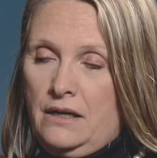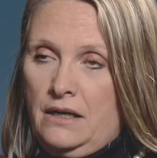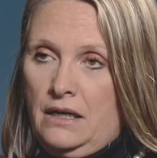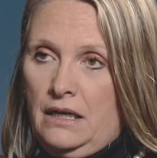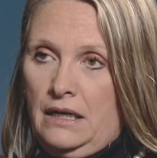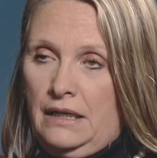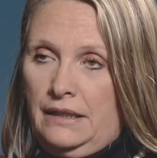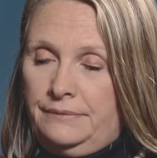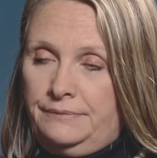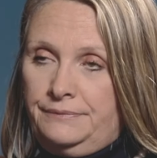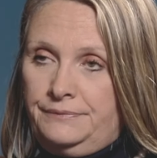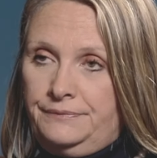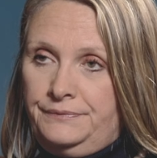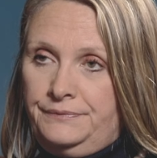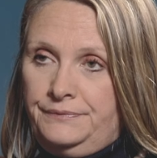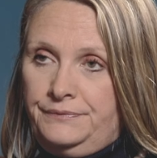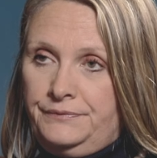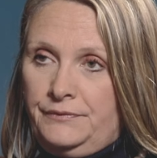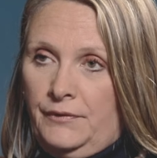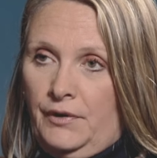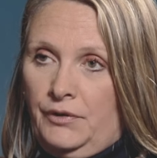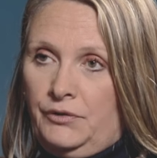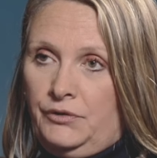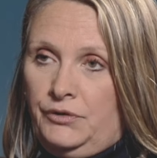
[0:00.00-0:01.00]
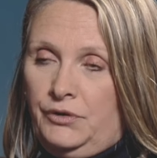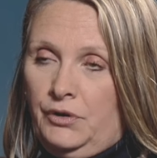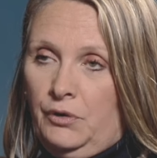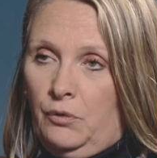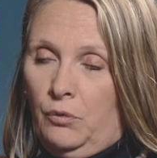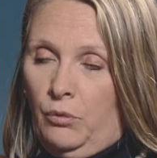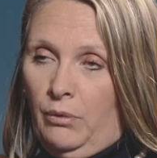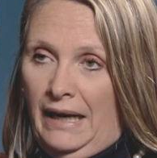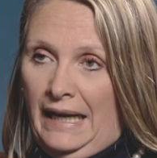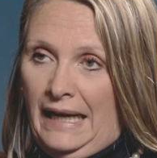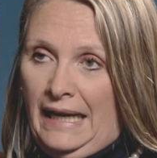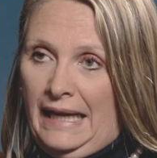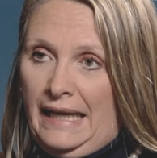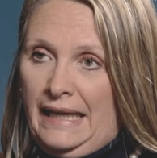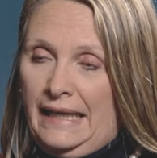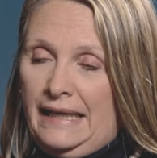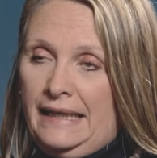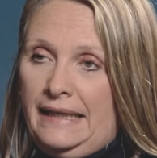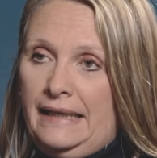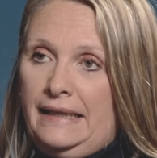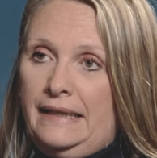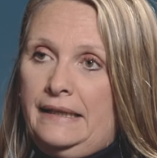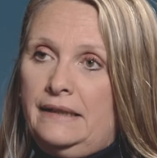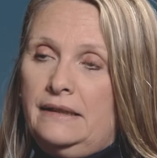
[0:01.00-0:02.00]
the
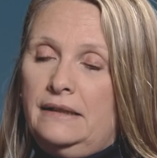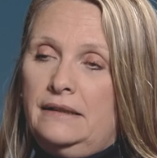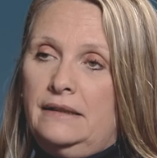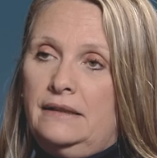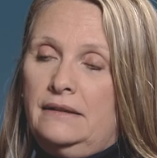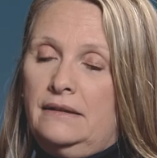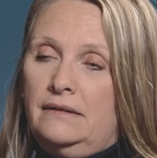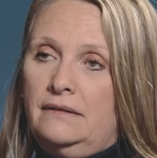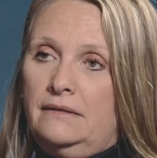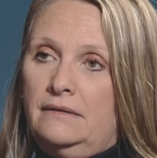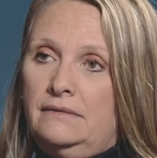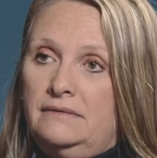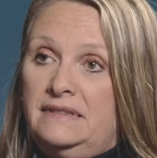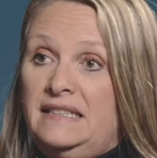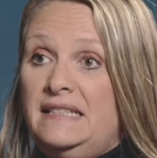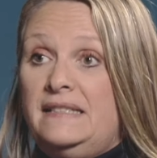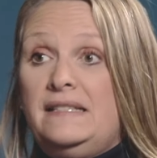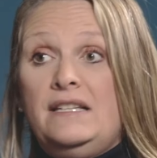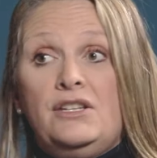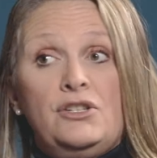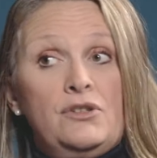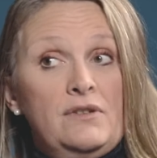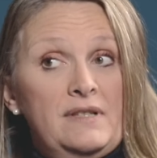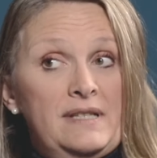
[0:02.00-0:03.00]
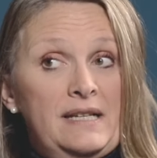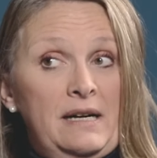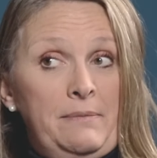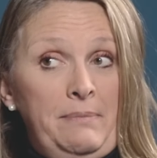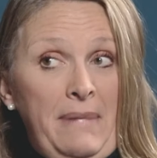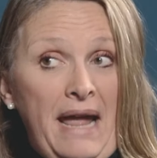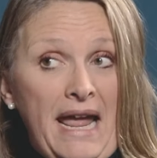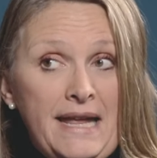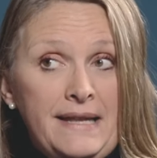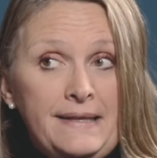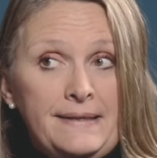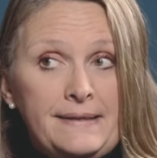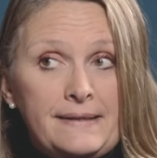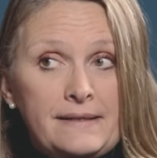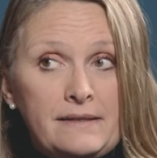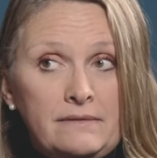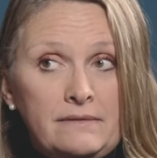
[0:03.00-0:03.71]
way decisions are made